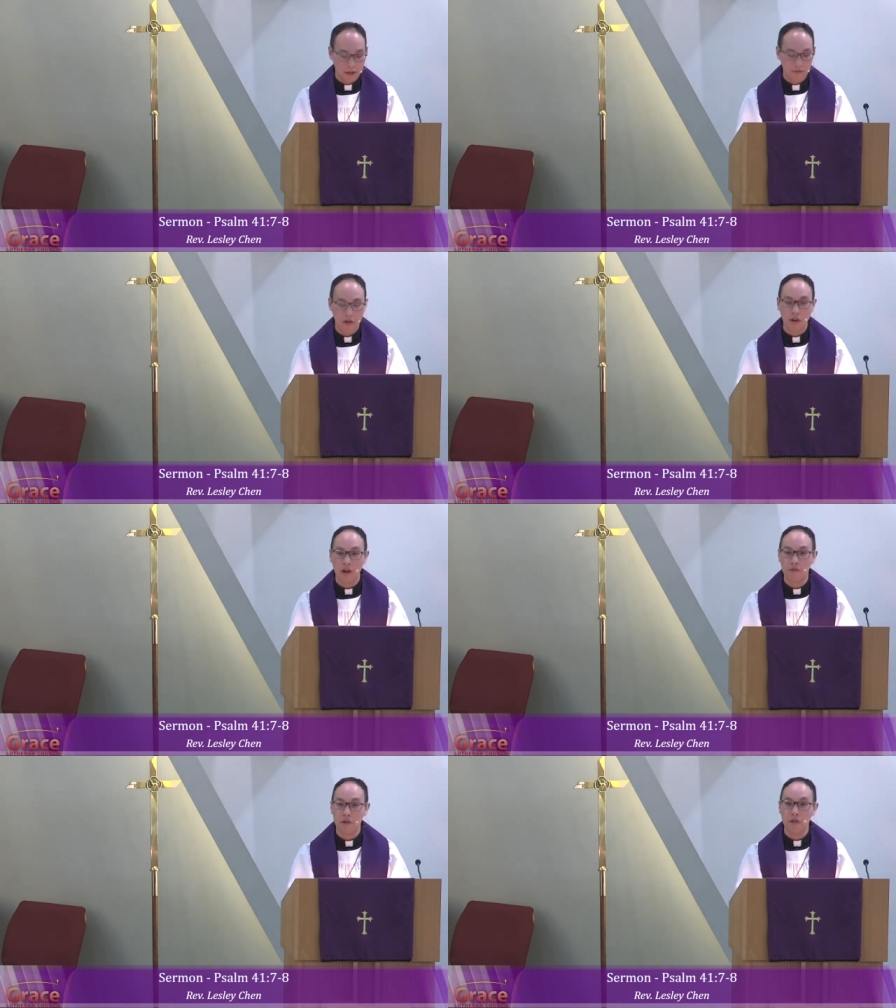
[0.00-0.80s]
If your
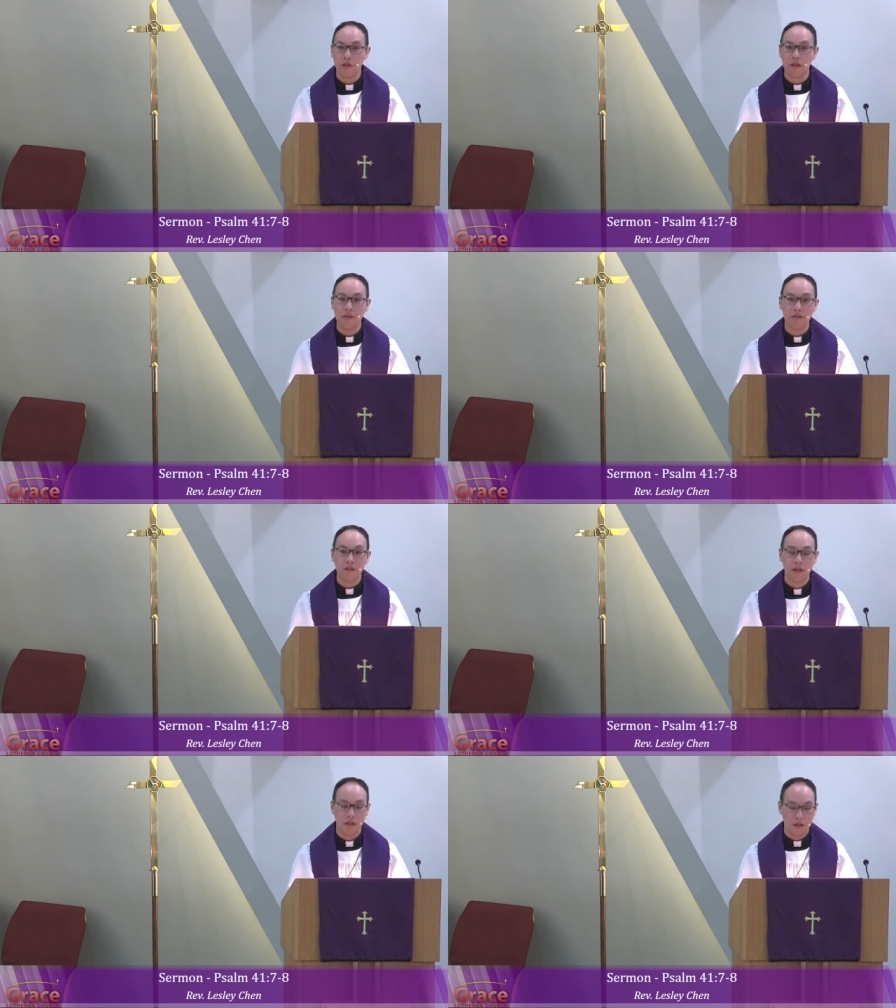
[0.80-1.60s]
God really
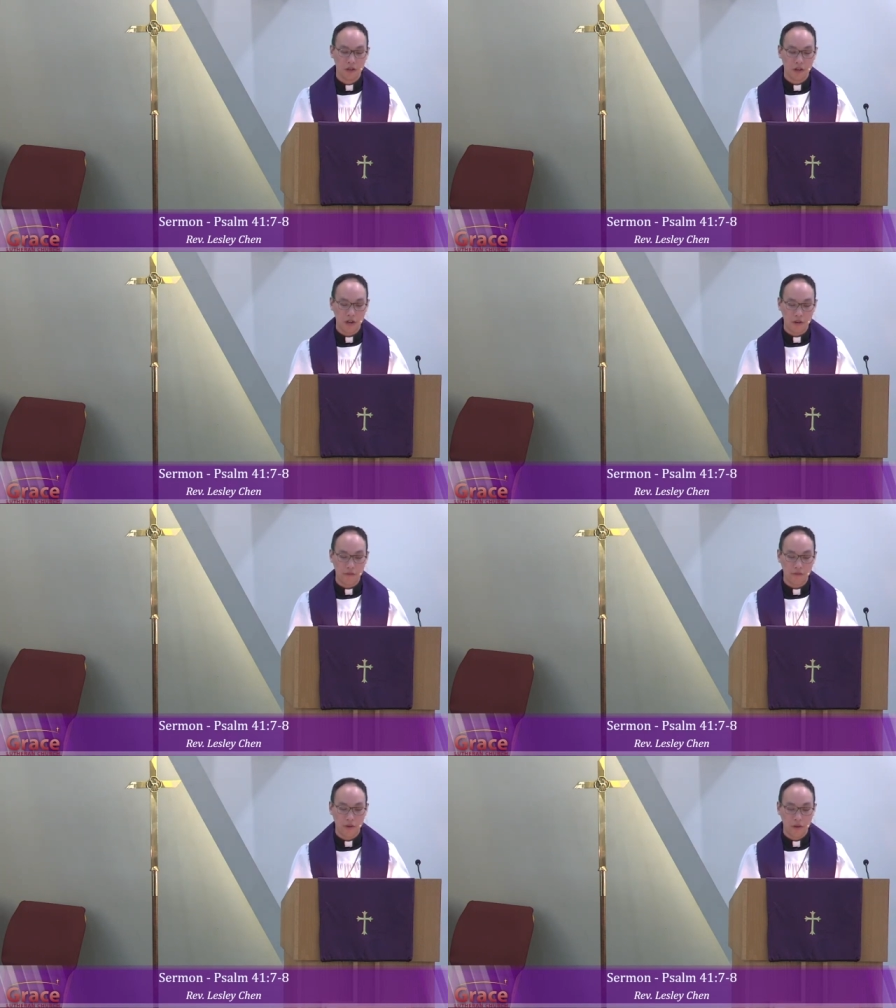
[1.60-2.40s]
is the God
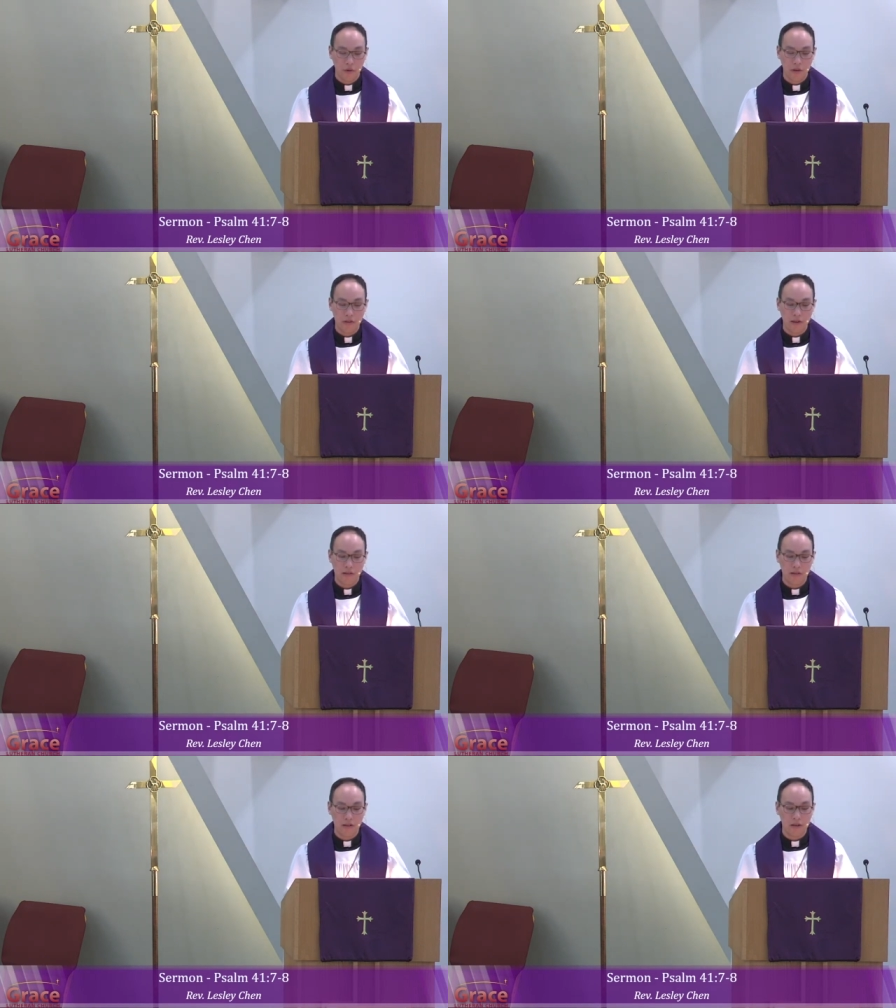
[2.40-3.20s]
of who he
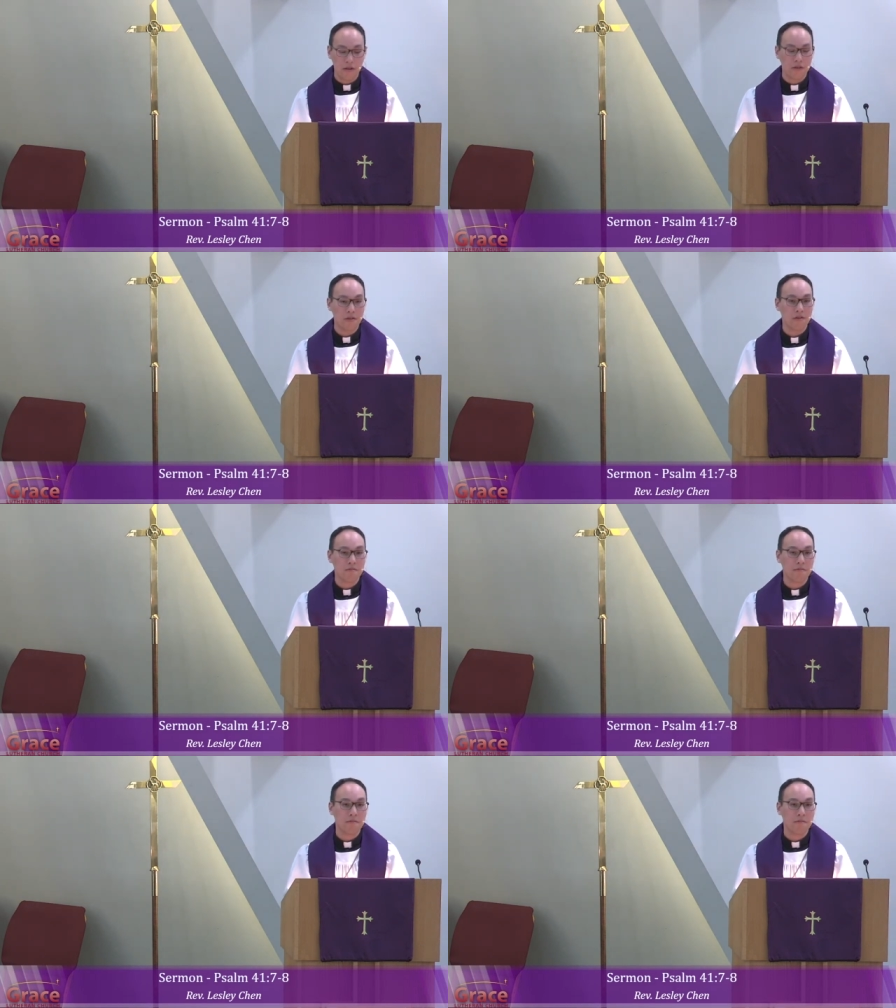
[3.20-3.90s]
says he is,